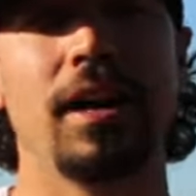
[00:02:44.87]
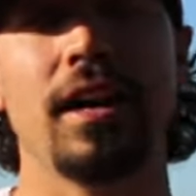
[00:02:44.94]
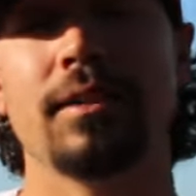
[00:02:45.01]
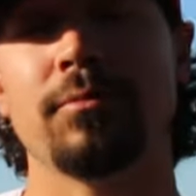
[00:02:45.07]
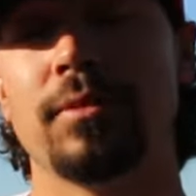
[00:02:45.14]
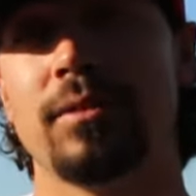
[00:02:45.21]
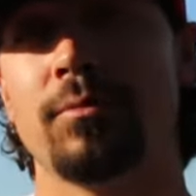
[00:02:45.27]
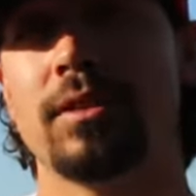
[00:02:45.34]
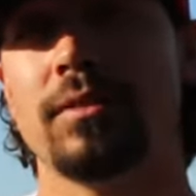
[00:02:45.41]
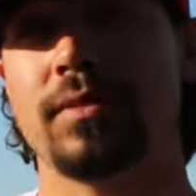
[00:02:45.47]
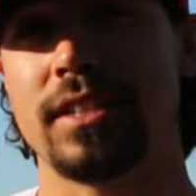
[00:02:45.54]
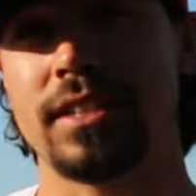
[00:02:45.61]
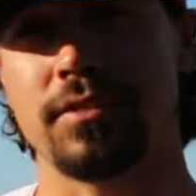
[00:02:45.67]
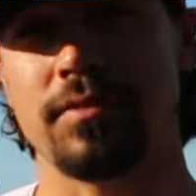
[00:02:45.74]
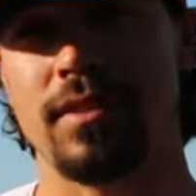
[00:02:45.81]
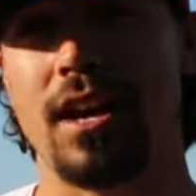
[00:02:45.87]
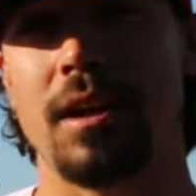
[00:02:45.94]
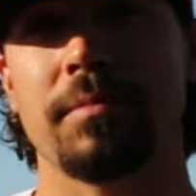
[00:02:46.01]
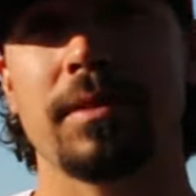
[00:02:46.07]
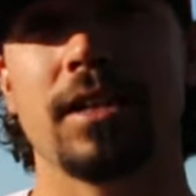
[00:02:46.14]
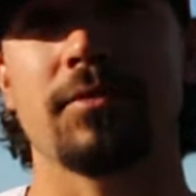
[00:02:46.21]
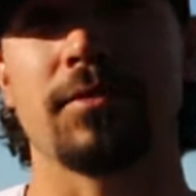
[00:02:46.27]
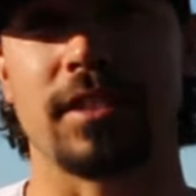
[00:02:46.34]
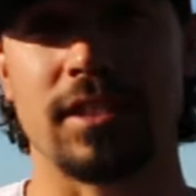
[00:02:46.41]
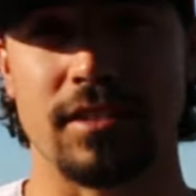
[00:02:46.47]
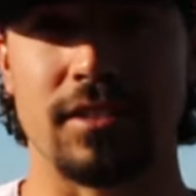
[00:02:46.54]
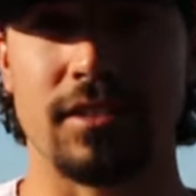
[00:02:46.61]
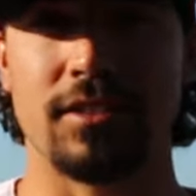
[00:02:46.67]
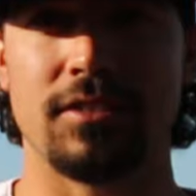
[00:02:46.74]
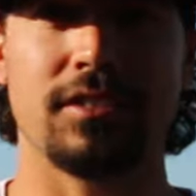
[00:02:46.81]
mind if it gets floppy, if it
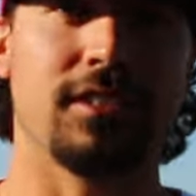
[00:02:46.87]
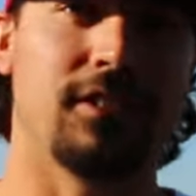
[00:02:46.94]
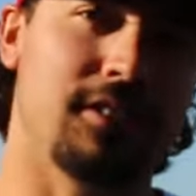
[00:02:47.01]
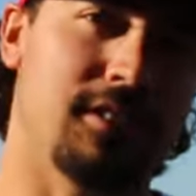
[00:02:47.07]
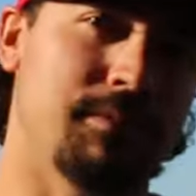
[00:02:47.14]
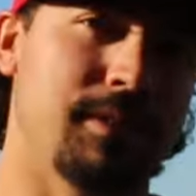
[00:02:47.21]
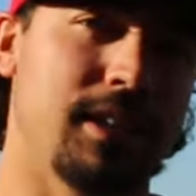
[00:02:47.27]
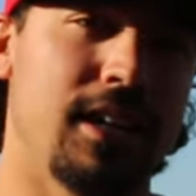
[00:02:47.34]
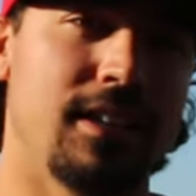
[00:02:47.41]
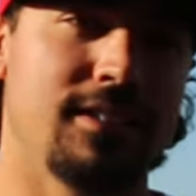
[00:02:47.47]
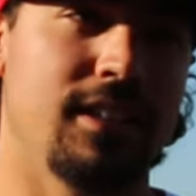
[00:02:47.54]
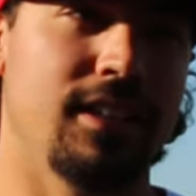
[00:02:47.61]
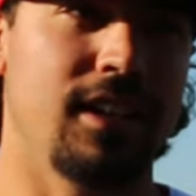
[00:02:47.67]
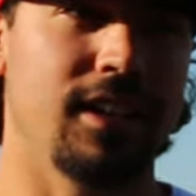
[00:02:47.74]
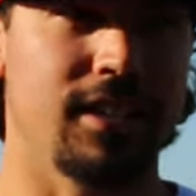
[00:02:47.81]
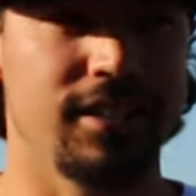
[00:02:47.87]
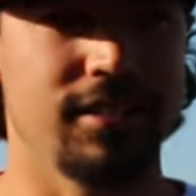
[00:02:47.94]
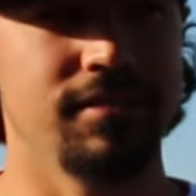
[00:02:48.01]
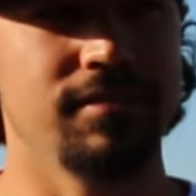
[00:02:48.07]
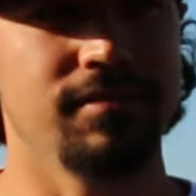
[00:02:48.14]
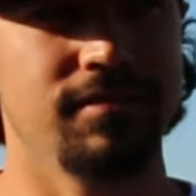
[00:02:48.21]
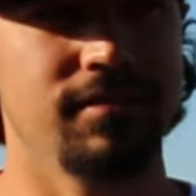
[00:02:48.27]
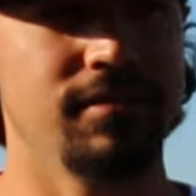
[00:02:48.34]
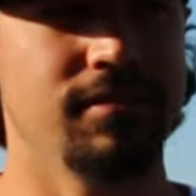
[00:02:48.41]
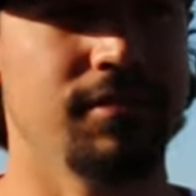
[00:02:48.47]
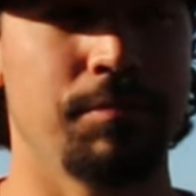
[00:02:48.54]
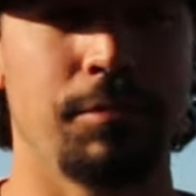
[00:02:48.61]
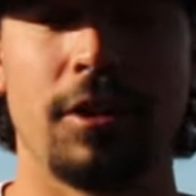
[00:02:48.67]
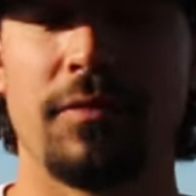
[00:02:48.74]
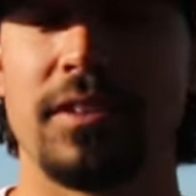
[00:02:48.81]
gets loose. You know, some guys they like it
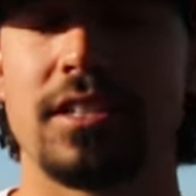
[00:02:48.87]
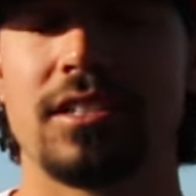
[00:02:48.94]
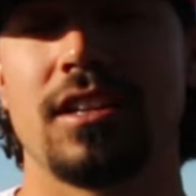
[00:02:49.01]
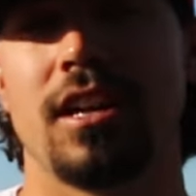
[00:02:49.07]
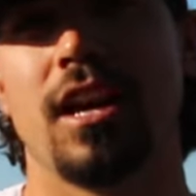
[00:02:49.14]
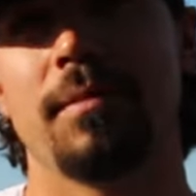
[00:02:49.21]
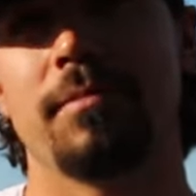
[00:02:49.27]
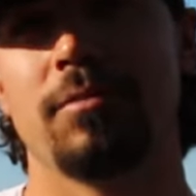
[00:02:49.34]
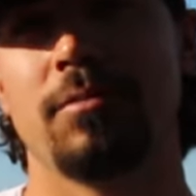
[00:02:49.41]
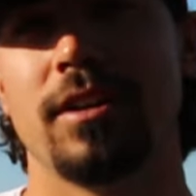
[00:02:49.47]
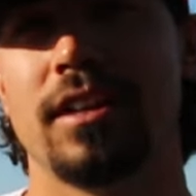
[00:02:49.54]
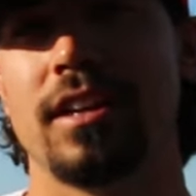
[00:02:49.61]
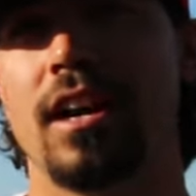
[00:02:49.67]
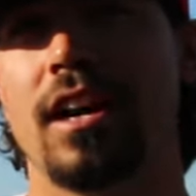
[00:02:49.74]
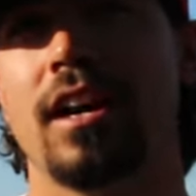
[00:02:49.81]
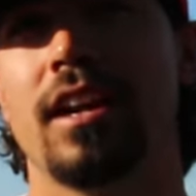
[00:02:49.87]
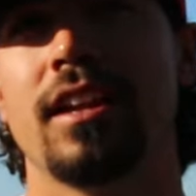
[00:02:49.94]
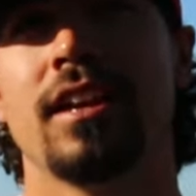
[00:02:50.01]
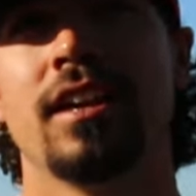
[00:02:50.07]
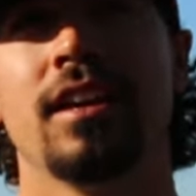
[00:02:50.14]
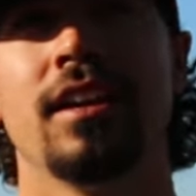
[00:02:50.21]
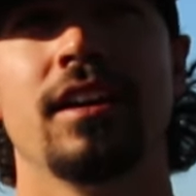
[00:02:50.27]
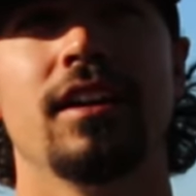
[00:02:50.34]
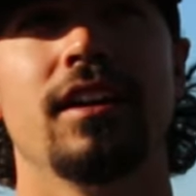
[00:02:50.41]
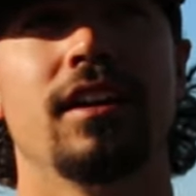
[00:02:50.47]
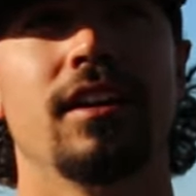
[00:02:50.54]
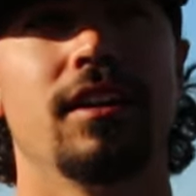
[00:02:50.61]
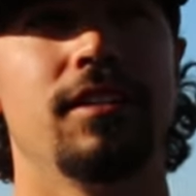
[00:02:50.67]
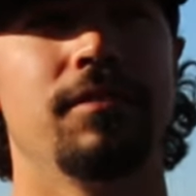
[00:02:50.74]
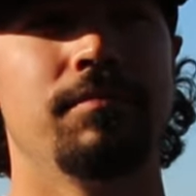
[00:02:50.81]
the perfect shape or whatnot. Yeah.
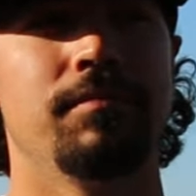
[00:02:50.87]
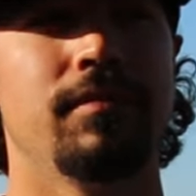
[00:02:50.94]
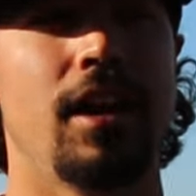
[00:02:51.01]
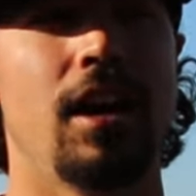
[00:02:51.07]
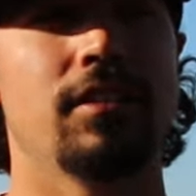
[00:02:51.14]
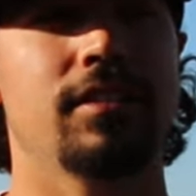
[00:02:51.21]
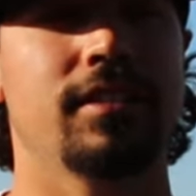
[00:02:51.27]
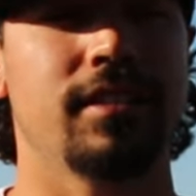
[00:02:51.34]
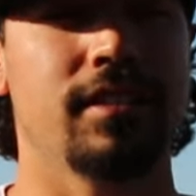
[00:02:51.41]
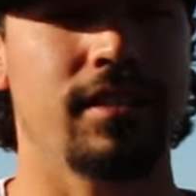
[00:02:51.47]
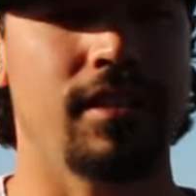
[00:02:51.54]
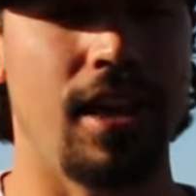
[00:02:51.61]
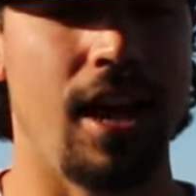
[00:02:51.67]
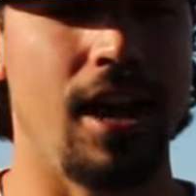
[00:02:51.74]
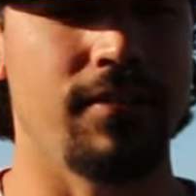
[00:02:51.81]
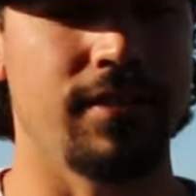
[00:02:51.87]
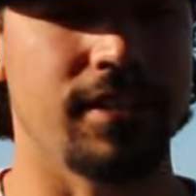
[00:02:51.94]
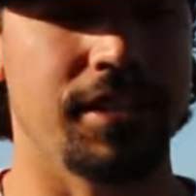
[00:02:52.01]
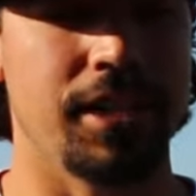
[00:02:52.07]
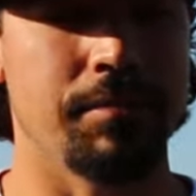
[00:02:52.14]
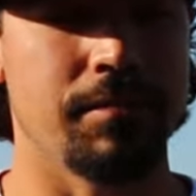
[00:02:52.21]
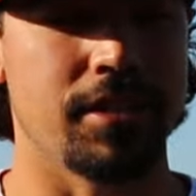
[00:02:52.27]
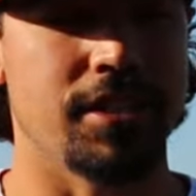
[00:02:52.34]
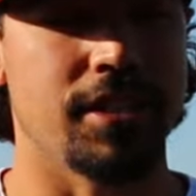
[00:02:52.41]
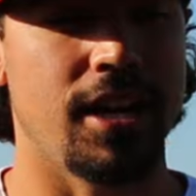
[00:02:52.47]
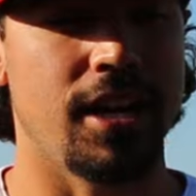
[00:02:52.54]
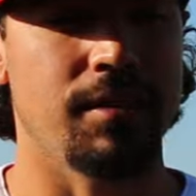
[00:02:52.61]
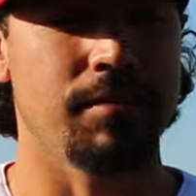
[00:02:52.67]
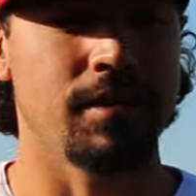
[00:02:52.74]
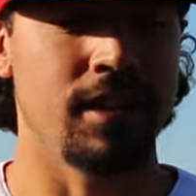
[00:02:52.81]
Um, I'll have it keep the
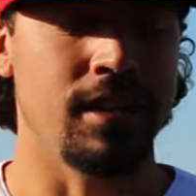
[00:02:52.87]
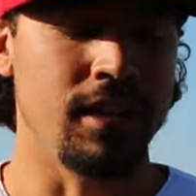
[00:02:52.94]
shape.